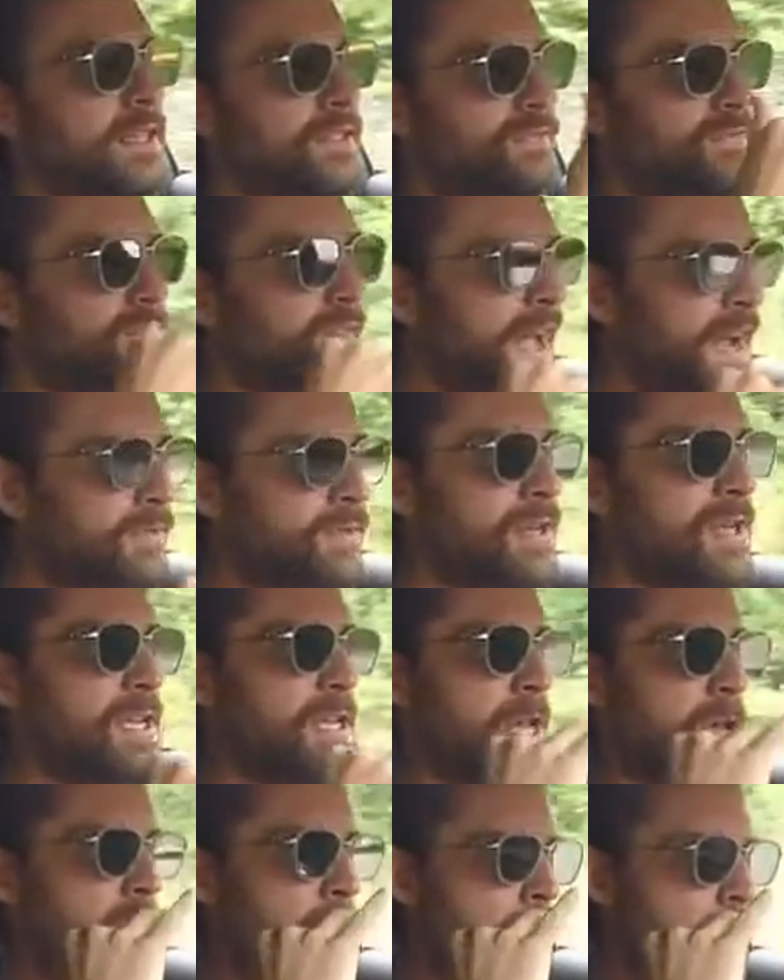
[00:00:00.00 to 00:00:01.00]
It's
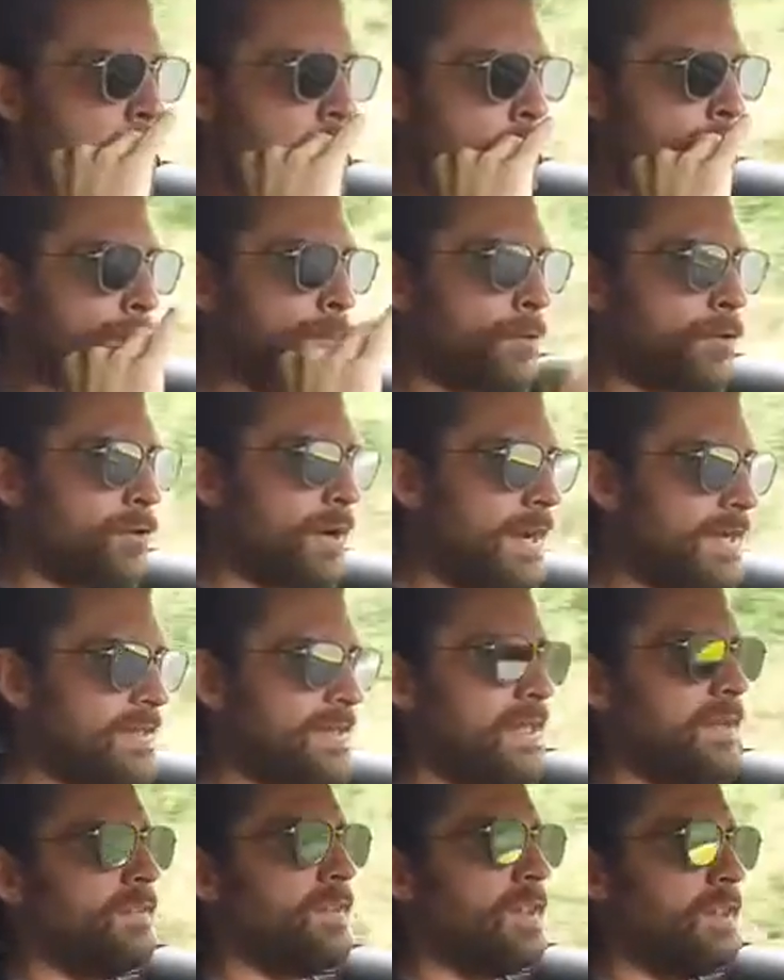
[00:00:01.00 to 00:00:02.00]
very
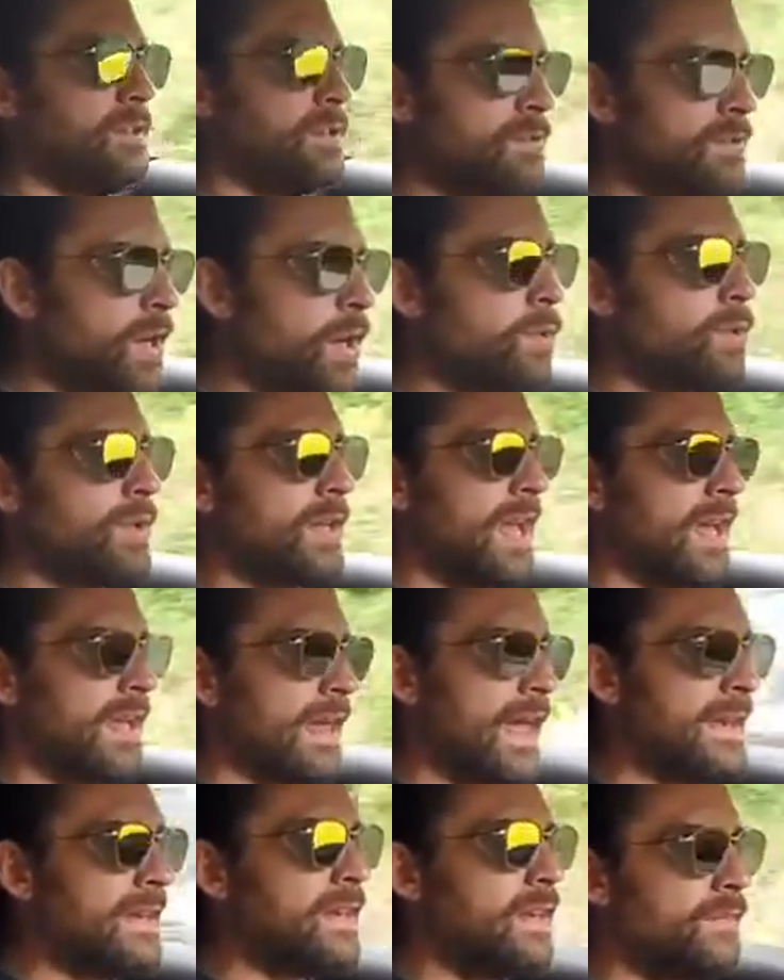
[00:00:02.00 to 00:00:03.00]
progressive, and you don't
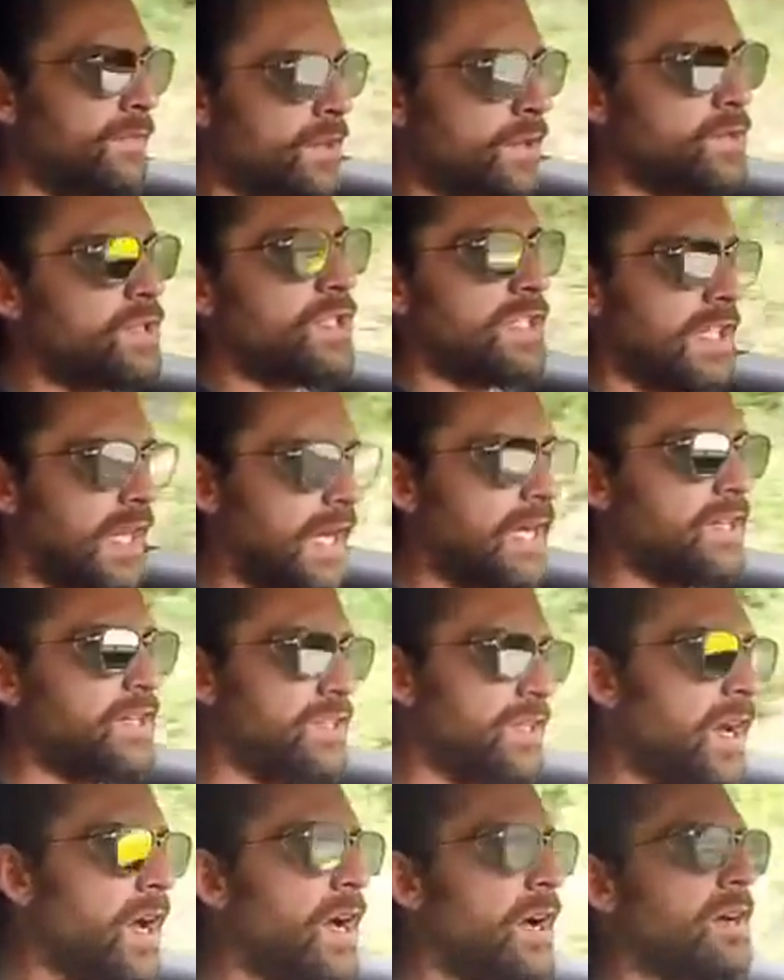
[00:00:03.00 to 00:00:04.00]
get any of those slight
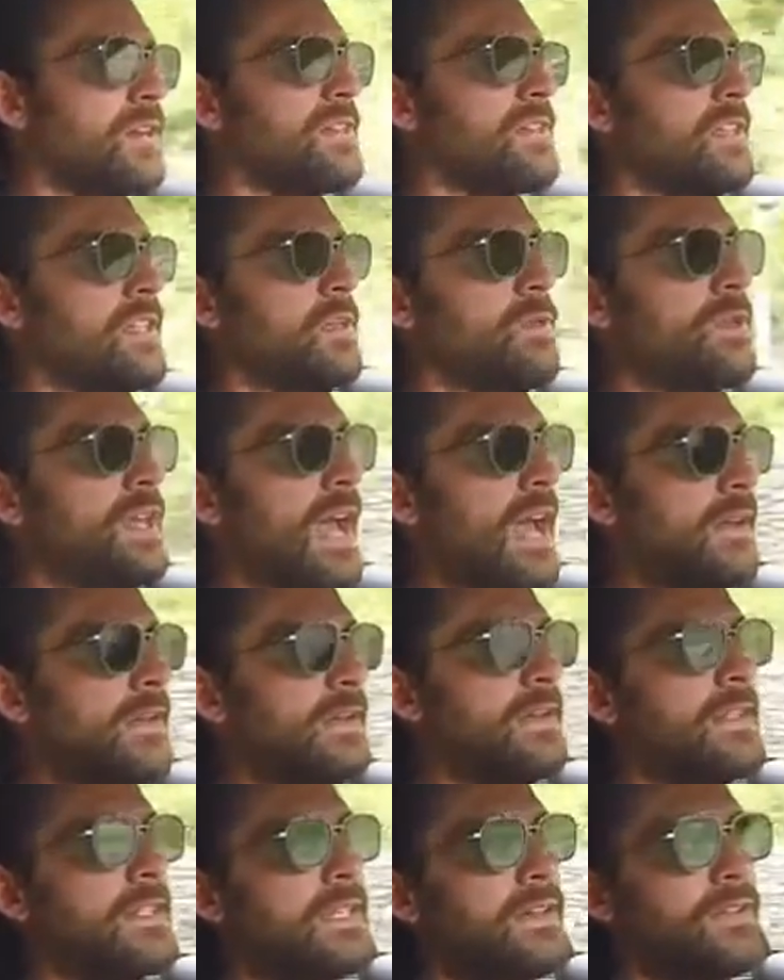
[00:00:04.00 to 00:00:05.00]
jerks that you get
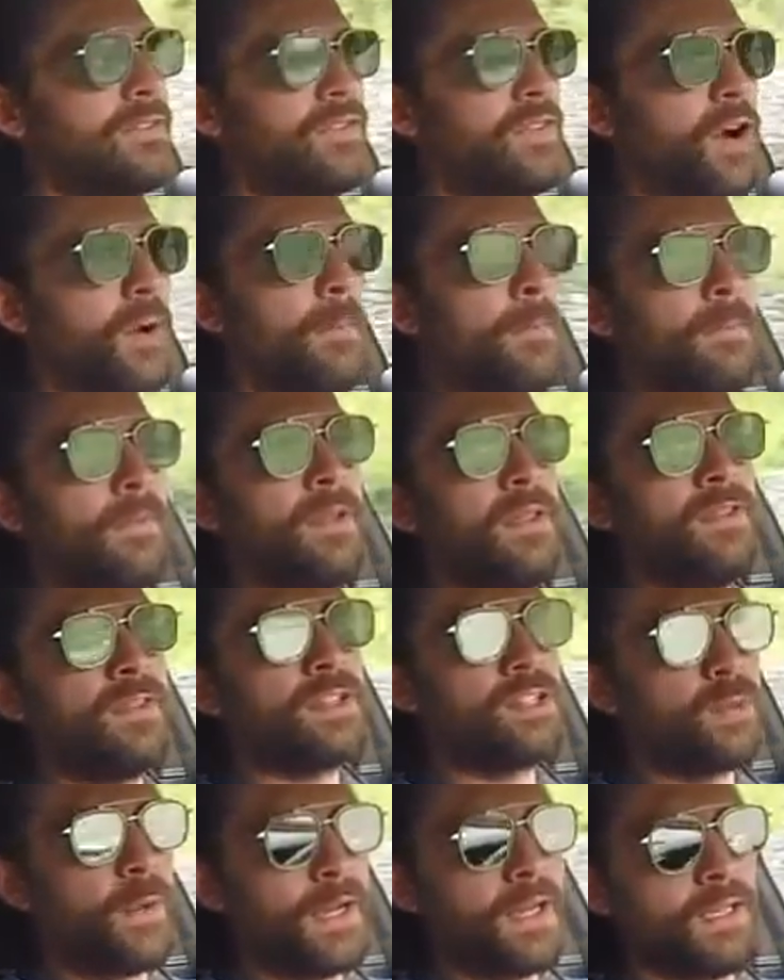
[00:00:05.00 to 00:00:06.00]
from
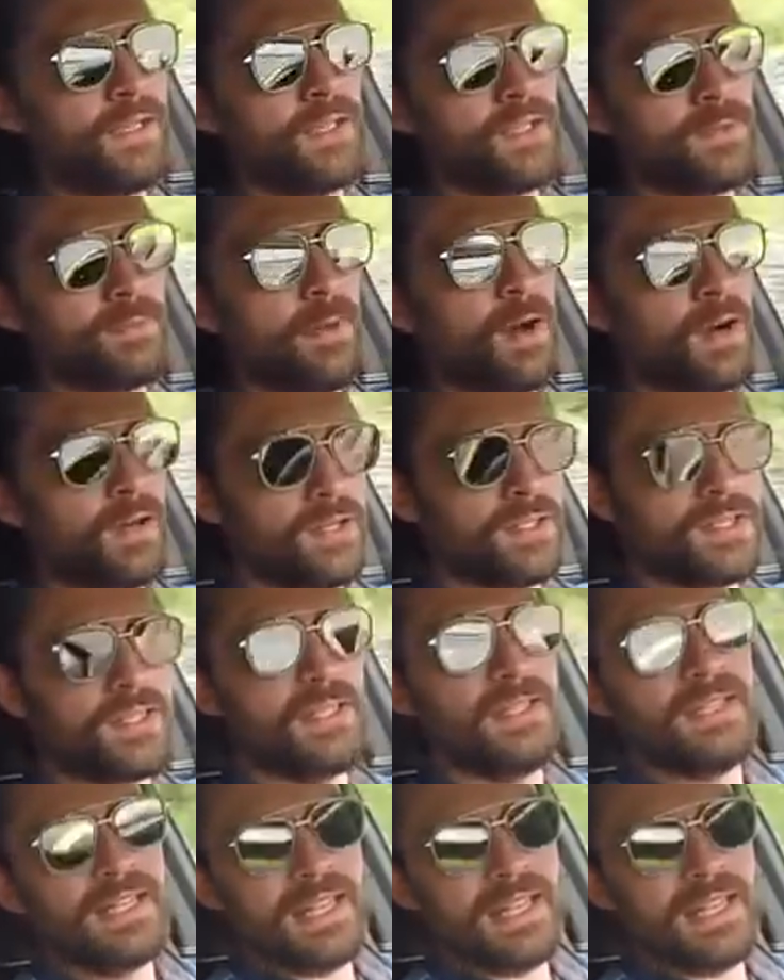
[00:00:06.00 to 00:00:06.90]
the twin clutch box